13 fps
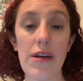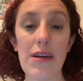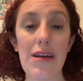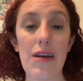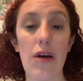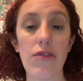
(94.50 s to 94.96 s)

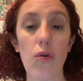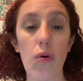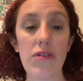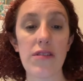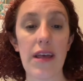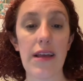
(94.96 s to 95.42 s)
Now, of
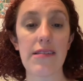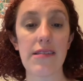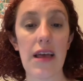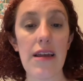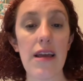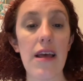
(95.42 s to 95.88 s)
course, like I
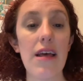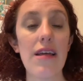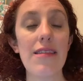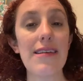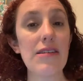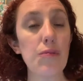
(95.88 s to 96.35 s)
said,
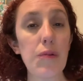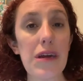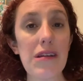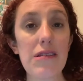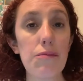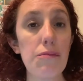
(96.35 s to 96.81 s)
these
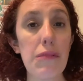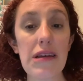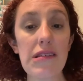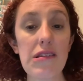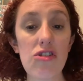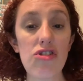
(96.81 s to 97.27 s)
plans may
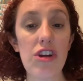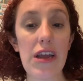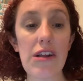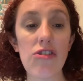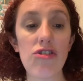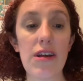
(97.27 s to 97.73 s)
still
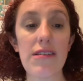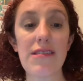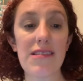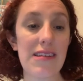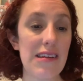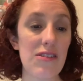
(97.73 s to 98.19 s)
change as
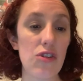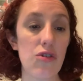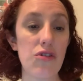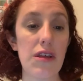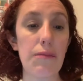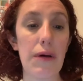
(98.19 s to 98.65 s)
Disney is
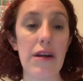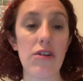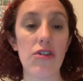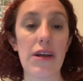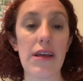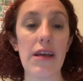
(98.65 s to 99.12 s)
closely
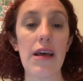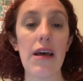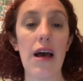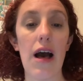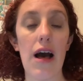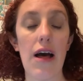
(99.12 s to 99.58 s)
monitoring
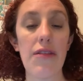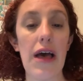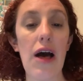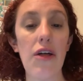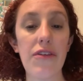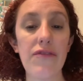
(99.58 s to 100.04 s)
the
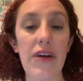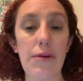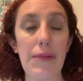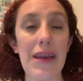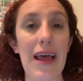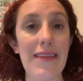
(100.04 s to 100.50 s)
health
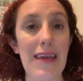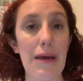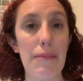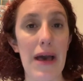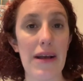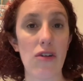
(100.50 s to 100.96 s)
environment and the
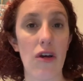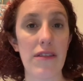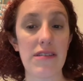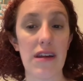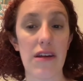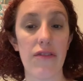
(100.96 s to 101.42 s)
impact on
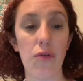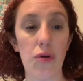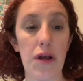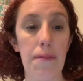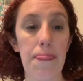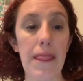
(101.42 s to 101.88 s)
the state of
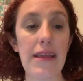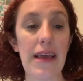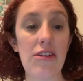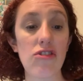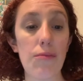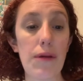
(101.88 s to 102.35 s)
Florida.
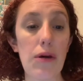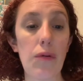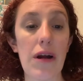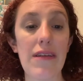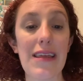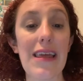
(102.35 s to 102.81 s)
Guests should be
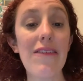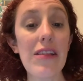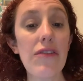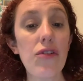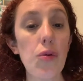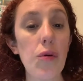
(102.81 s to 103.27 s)
aware that given
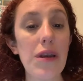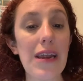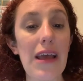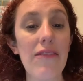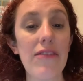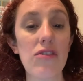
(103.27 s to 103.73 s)
the
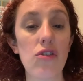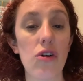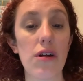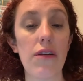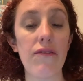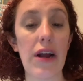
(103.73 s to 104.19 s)
fluidity of this
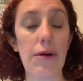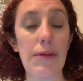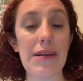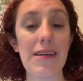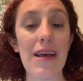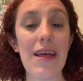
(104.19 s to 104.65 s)
current
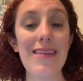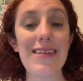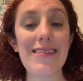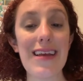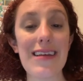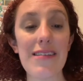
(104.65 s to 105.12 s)
environment, the
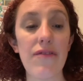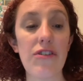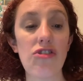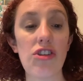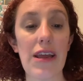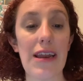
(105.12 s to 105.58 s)
dates
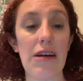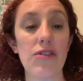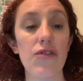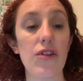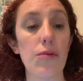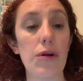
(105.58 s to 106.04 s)
officially
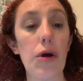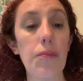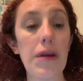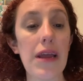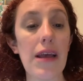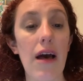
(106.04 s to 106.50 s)
announced for the
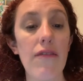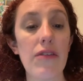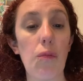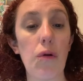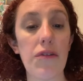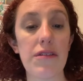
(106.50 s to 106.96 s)
reopening of
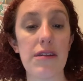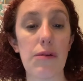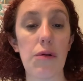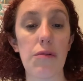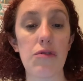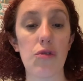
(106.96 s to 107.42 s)
the Walt Disney
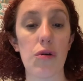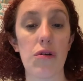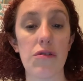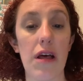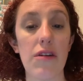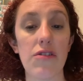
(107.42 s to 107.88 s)
World Resort
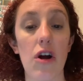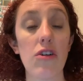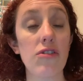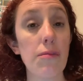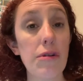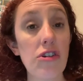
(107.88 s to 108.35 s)
hotels are
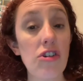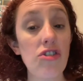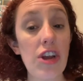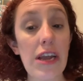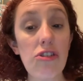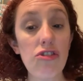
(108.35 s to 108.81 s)
subject to
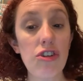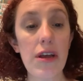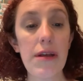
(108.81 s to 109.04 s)
change,